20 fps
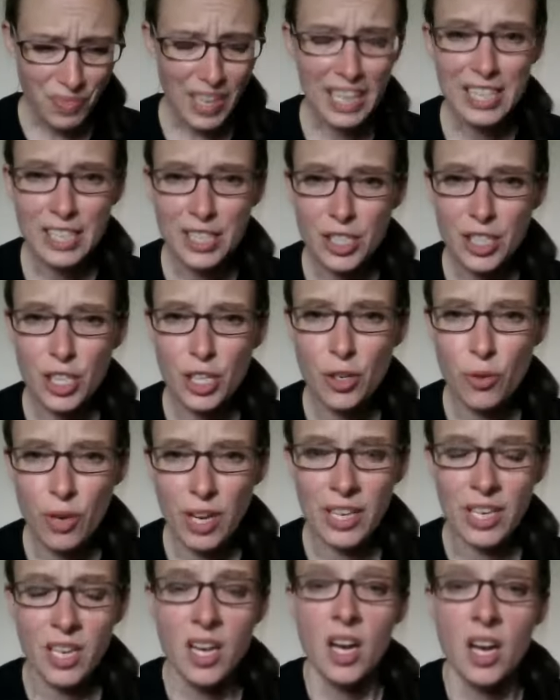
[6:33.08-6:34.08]
is you
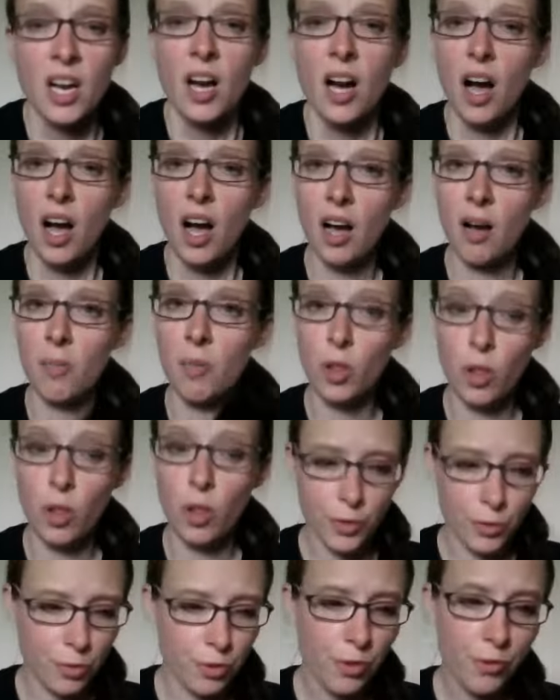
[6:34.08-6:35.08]
can
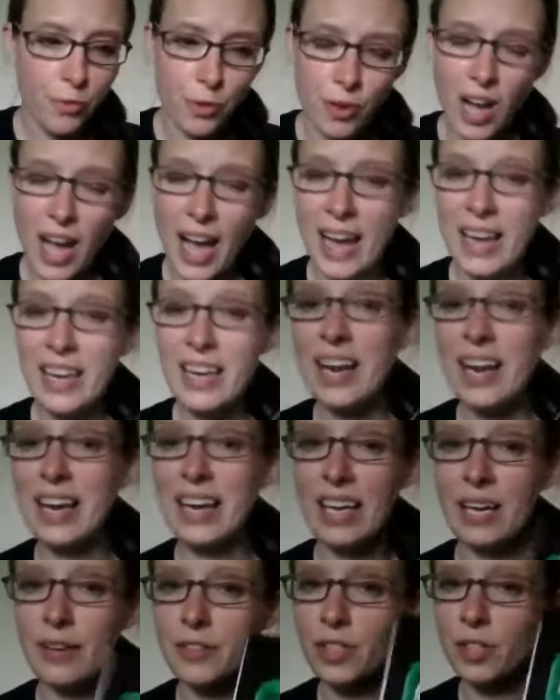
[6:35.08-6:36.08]
look through the food guide, and
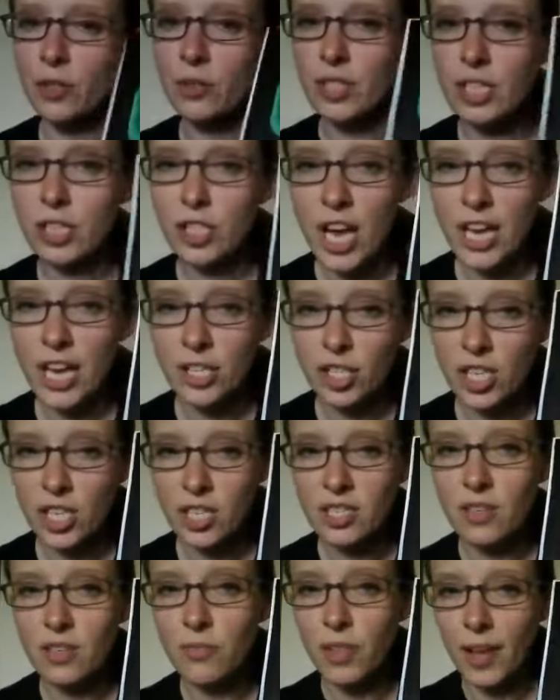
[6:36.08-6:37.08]
it gives you
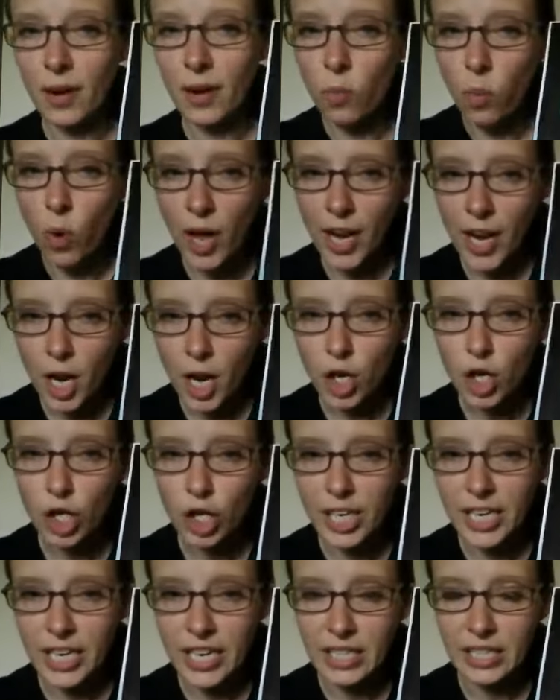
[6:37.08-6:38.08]
suggestions of like what a
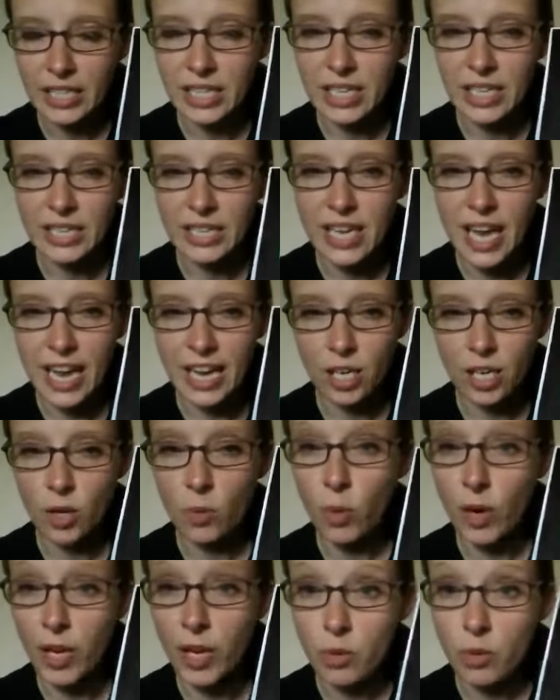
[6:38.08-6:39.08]
green container,
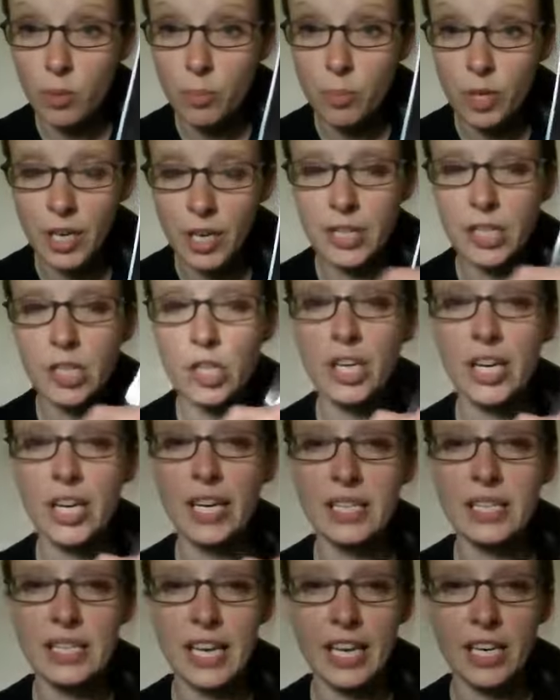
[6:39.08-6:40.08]
what you could put in a green
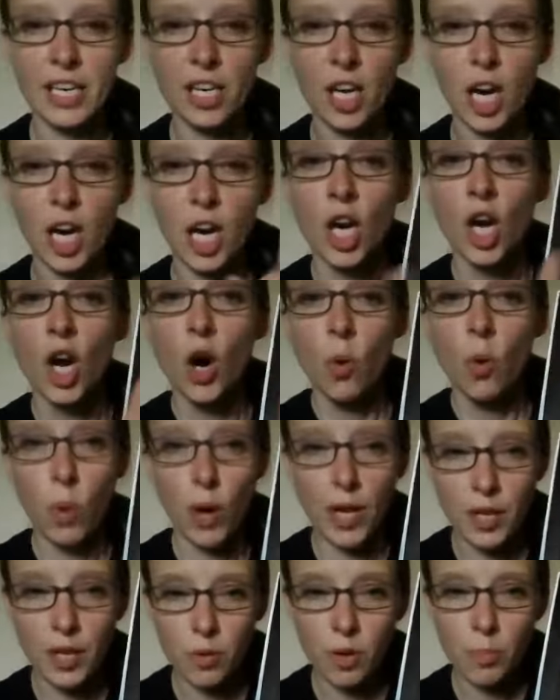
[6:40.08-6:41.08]
container,
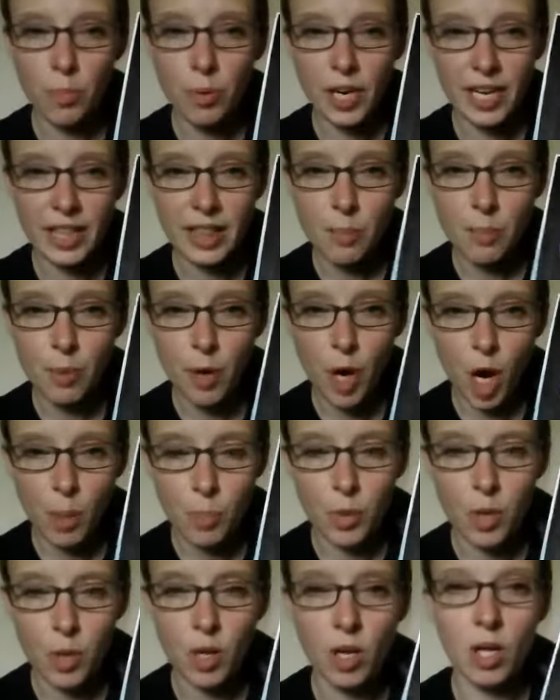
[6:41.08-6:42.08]
what you could put in the
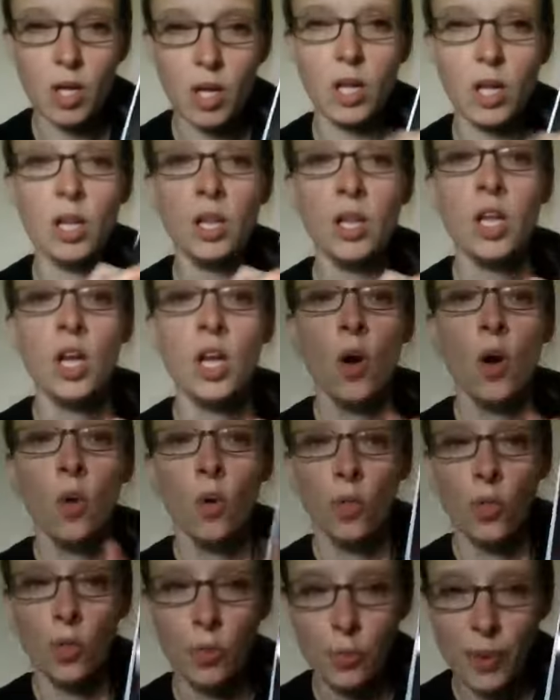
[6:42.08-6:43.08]
purple,
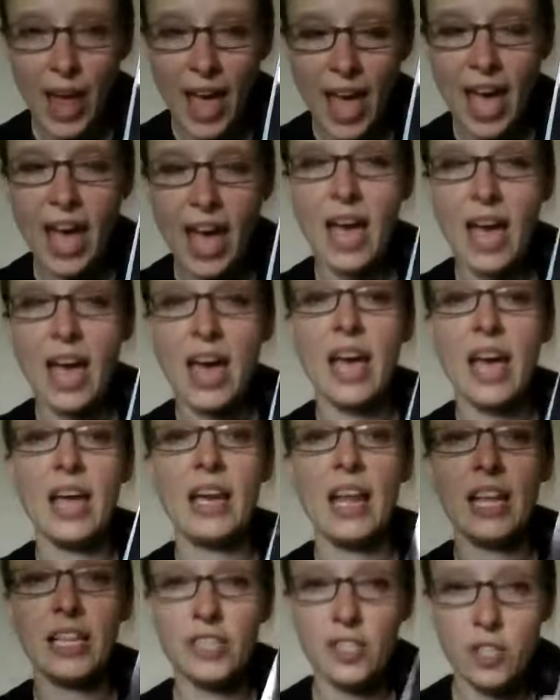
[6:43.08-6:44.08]
the red,
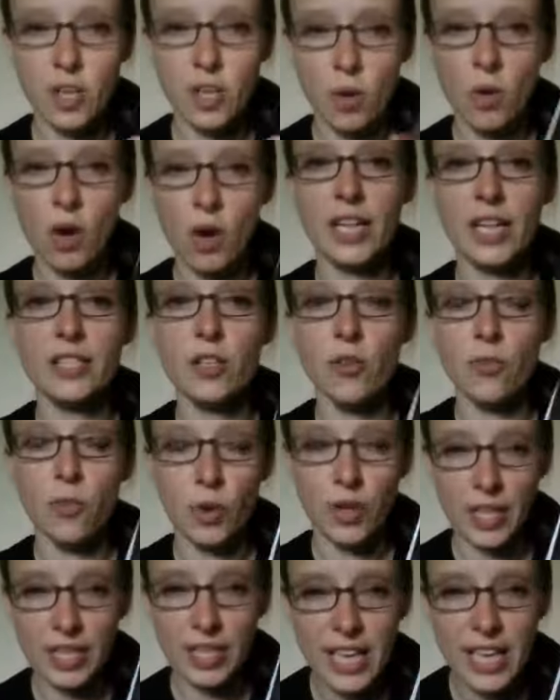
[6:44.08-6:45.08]
and so on and so
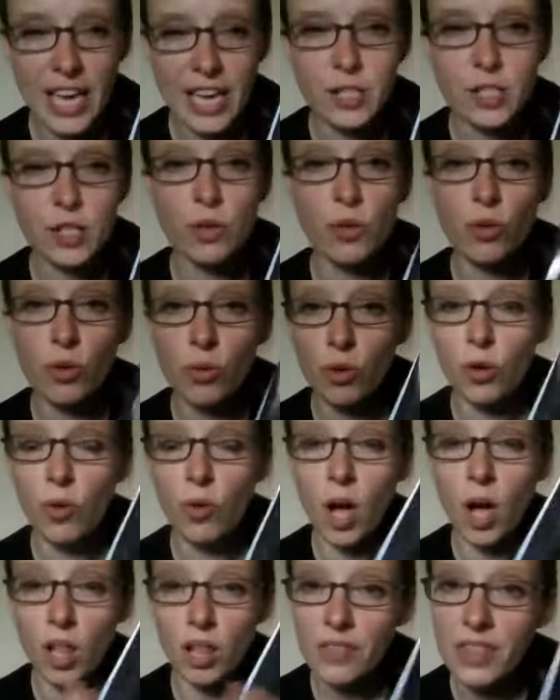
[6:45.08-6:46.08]
forth. It takes you through
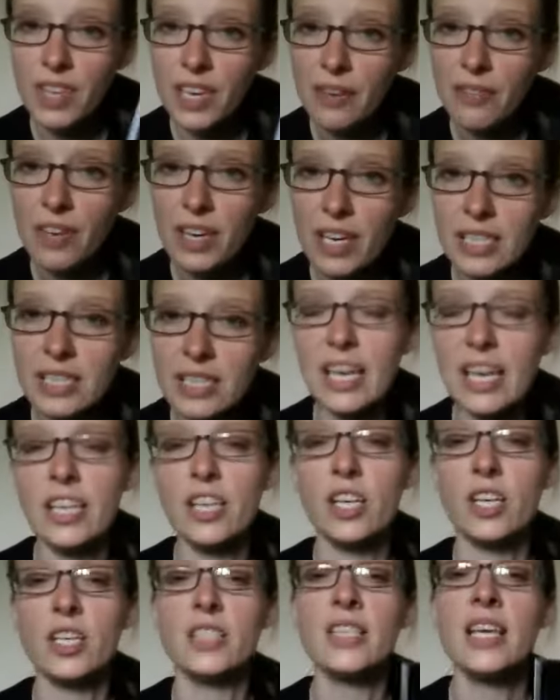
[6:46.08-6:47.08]
all of the different
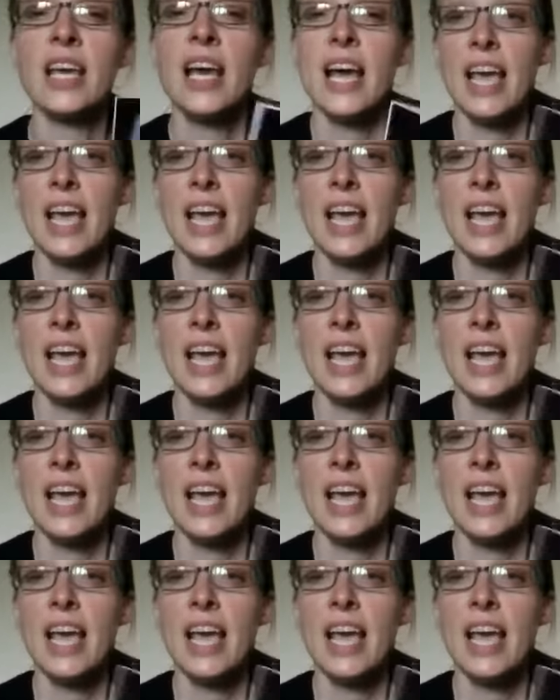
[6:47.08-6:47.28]
containers